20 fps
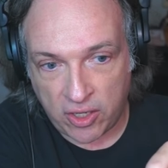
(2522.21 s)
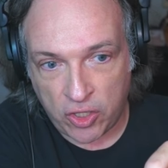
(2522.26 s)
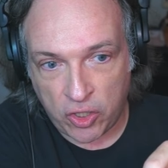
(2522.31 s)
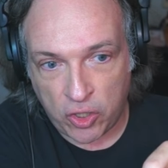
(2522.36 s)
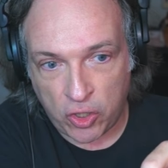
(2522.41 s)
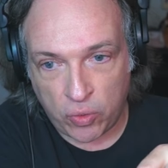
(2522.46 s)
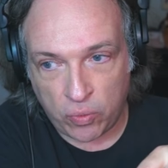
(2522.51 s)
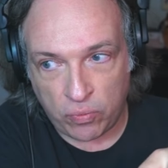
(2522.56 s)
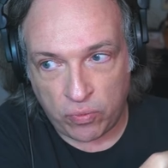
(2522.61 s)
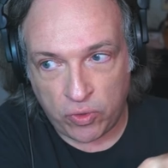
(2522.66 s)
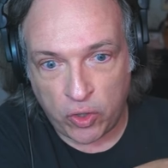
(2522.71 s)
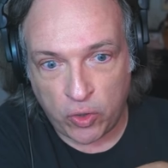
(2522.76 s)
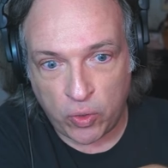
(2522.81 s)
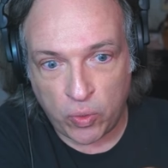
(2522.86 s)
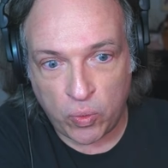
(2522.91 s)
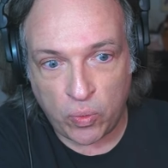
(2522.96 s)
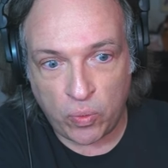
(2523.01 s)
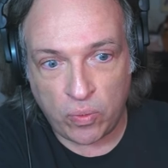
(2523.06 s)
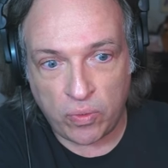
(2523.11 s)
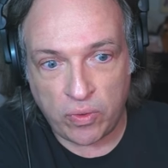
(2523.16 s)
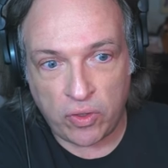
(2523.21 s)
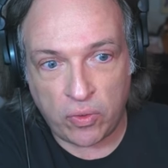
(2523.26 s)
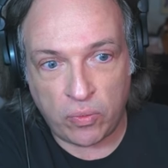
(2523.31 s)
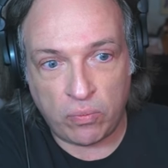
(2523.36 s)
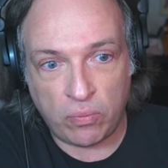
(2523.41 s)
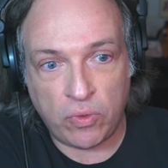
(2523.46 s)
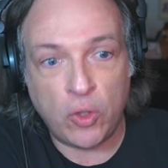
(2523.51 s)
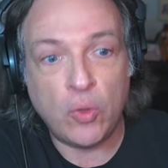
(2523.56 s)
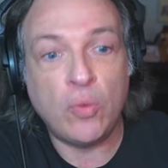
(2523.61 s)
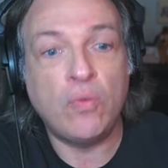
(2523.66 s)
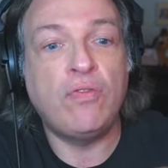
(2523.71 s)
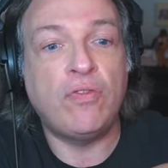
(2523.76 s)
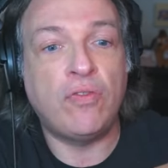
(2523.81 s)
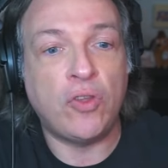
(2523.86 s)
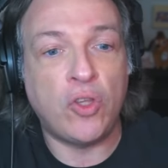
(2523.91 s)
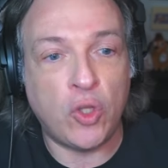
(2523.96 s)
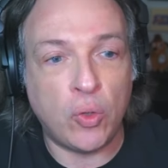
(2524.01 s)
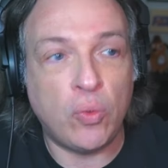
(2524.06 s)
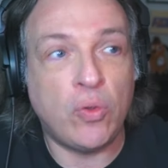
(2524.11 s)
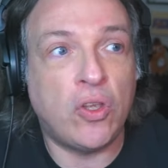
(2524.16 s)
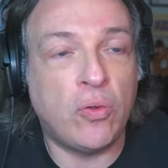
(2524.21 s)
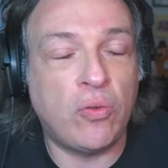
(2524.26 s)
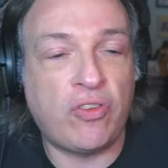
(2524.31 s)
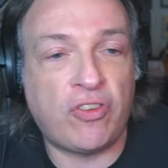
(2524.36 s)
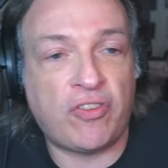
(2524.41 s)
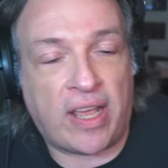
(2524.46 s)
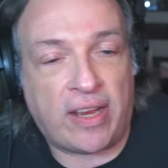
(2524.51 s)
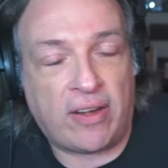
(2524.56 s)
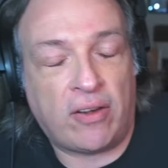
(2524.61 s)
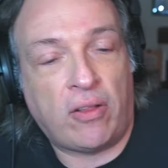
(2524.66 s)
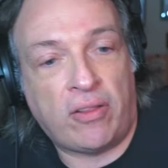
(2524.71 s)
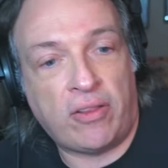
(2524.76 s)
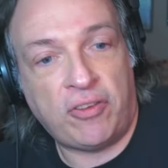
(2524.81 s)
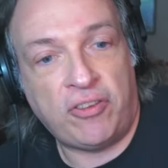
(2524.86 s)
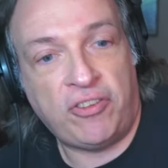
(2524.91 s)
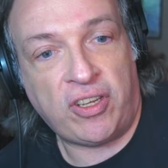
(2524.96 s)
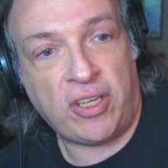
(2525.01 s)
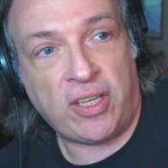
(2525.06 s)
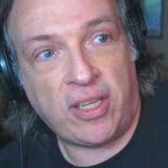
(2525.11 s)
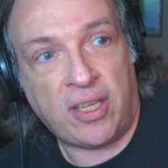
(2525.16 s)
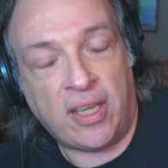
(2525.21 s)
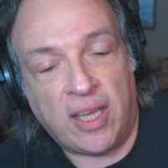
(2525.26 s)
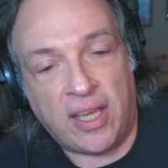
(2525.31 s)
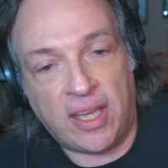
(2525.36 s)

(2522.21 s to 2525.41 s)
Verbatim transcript: You, you you you use technology